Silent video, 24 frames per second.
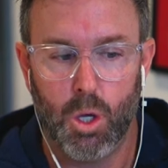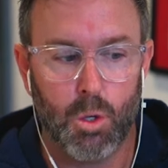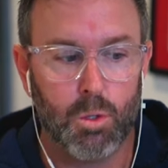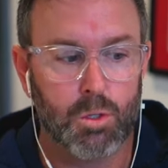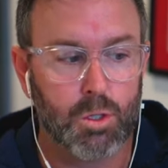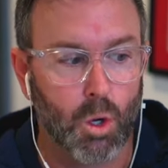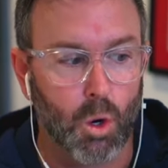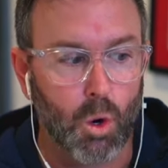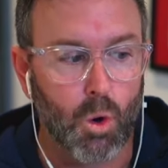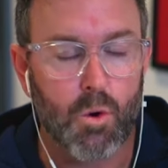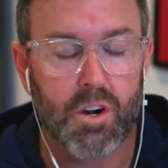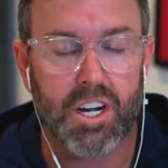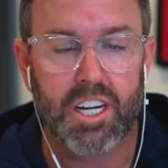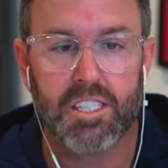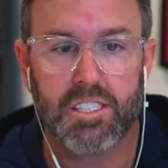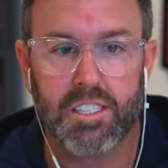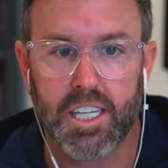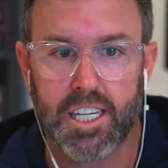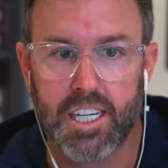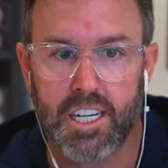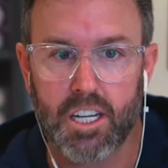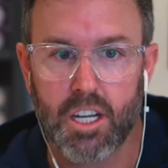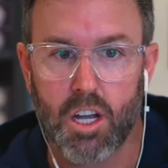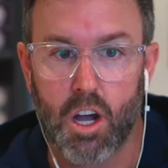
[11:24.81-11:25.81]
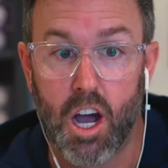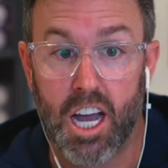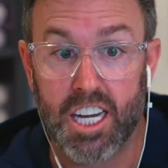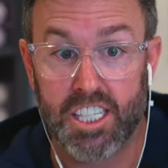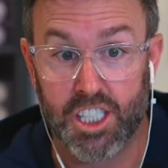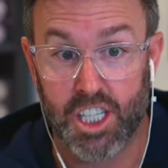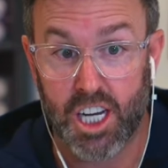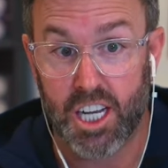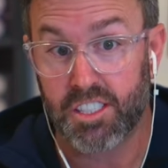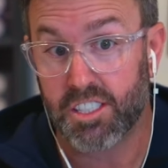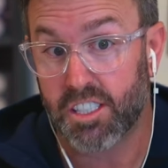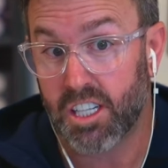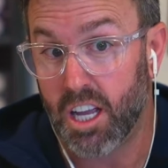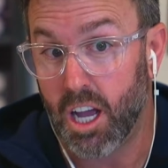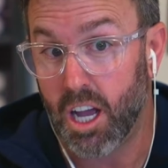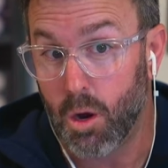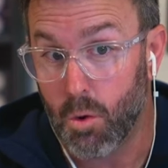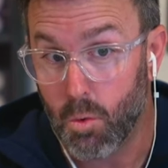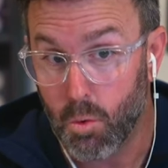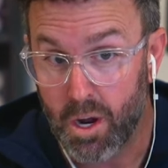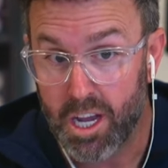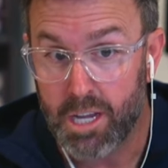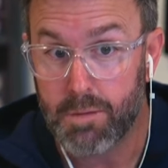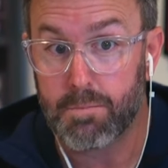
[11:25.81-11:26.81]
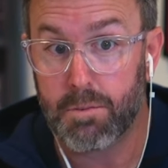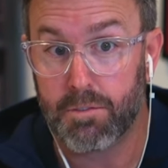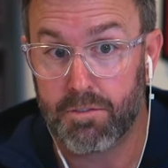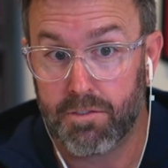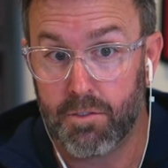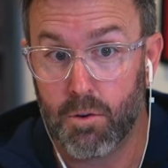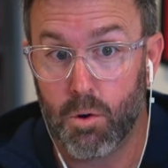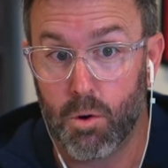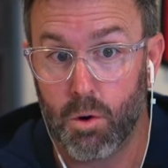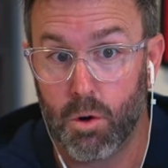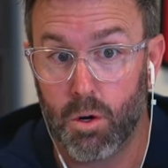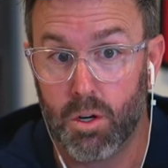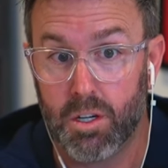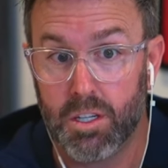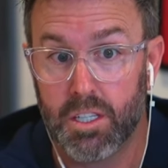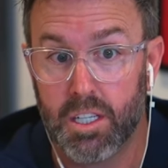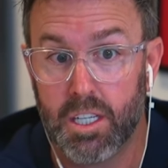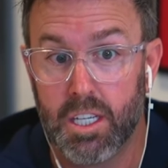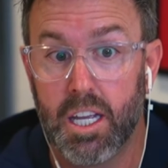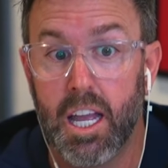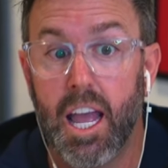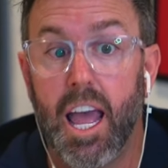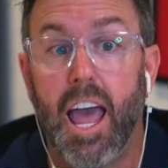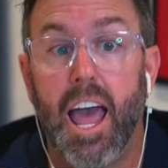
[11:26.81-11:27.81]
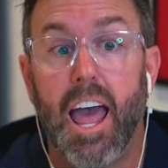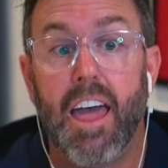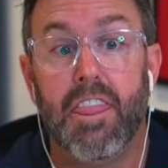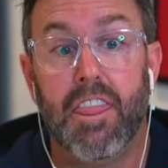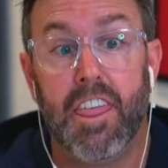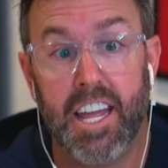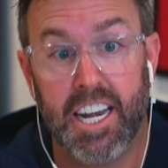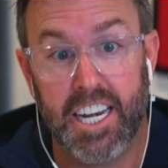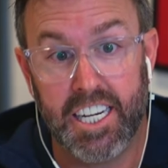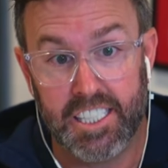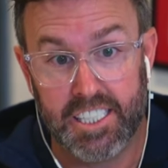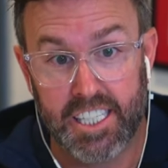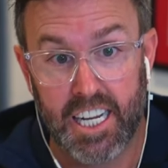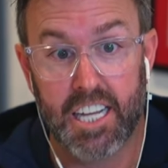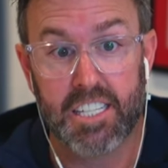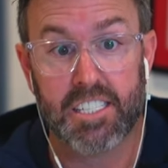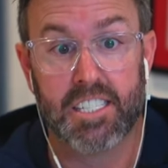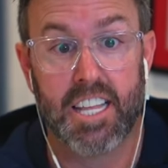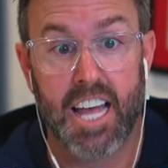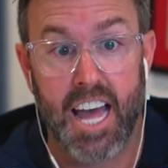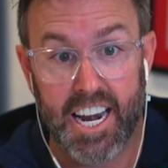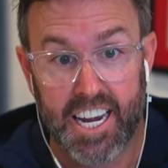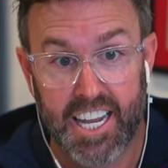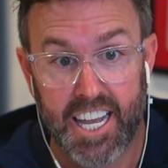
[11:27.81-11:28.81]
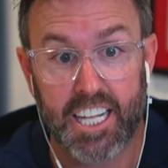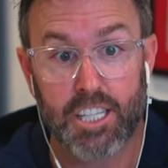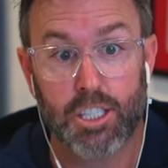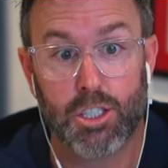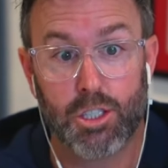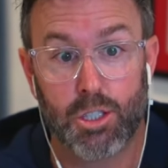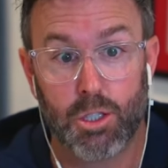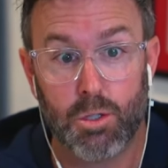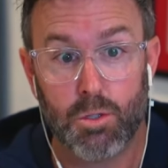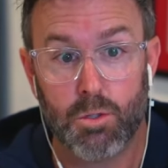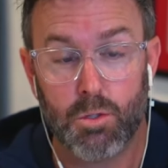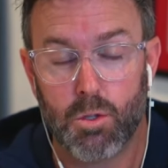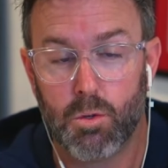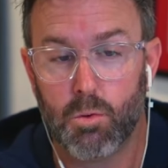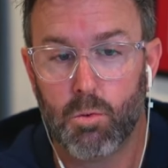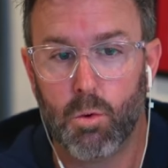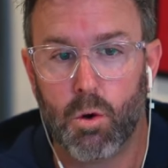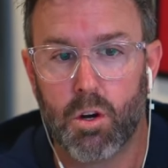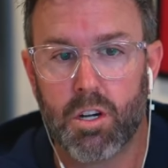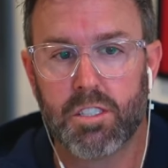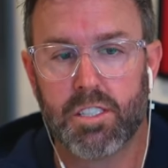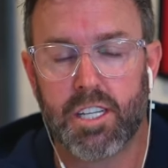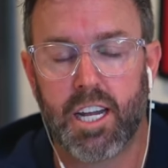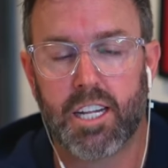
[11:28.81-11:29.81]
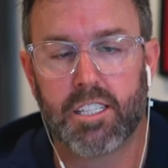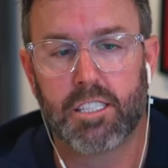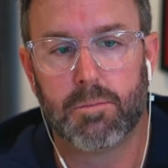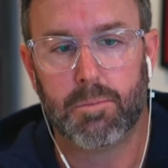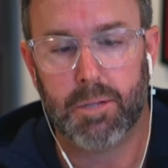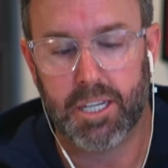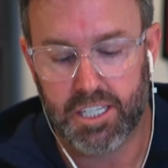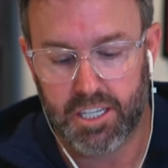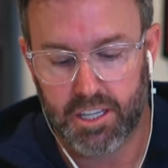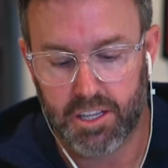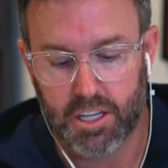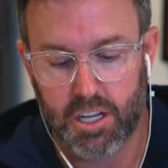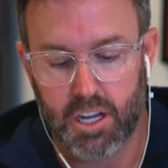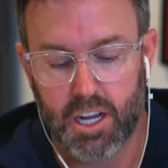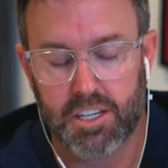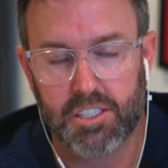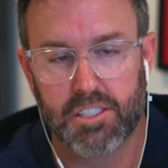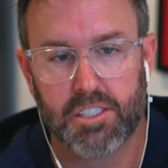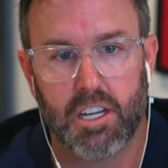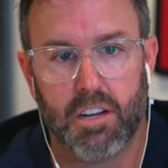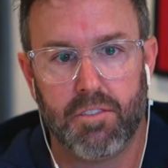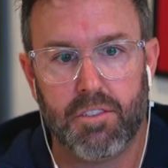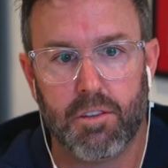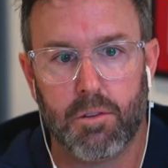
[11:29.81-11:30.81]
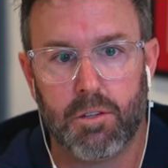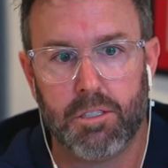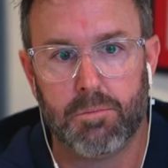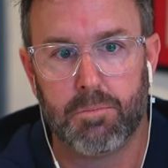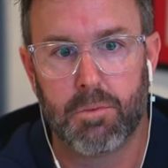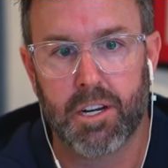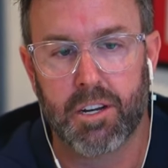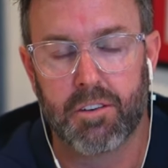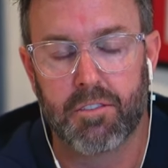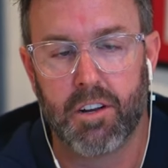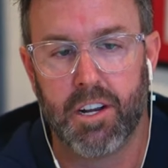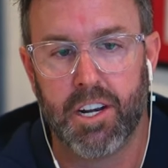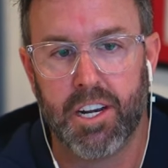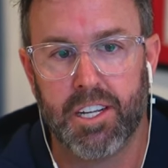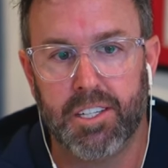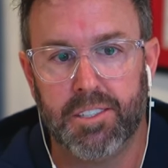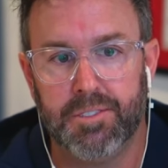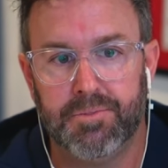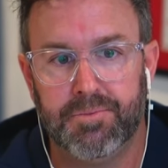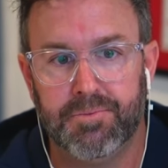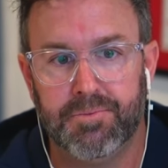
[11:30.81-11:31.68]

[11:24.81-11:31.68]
who's already seen a guy just a week before, then he does that against you. What does that speak to the kind of stuff that he's bringing right now?